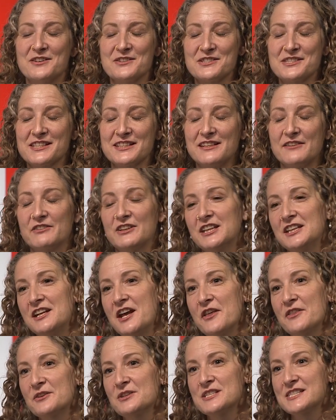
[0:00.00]
significant
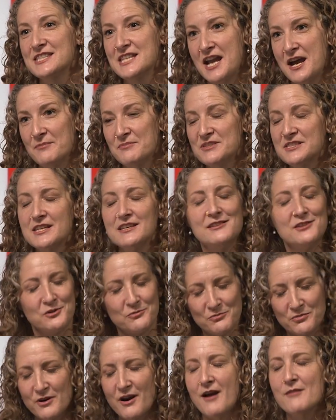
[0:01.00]
other is the opposite,
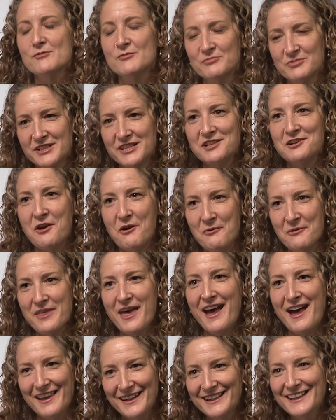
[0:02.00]
you probably know
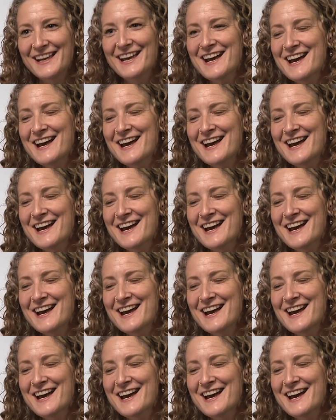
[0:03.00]
that.